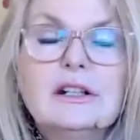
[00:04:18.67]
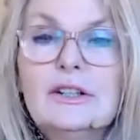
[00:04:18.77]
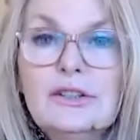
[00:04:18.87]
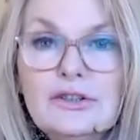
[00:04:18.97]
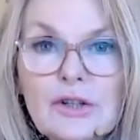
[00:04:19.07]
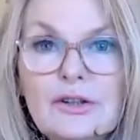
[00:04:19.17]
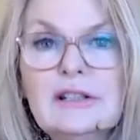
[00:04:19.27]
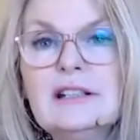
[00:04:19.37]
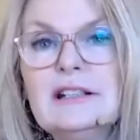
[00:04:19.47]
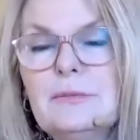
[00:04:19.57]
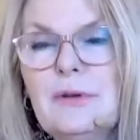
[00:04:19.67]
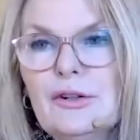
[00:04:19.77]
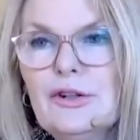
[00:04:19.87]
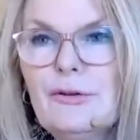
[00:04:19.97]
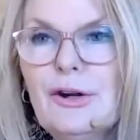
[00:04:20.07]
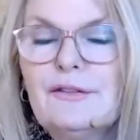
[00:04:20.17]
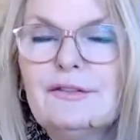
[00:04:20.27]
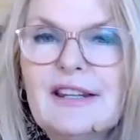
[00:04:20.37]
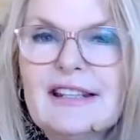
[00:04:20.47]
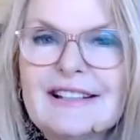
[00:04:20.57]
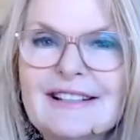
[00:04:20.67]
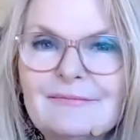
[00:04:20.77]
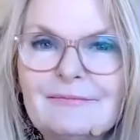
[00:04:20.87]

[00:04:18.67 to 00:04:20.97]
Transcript: You don't need to be on your own for this.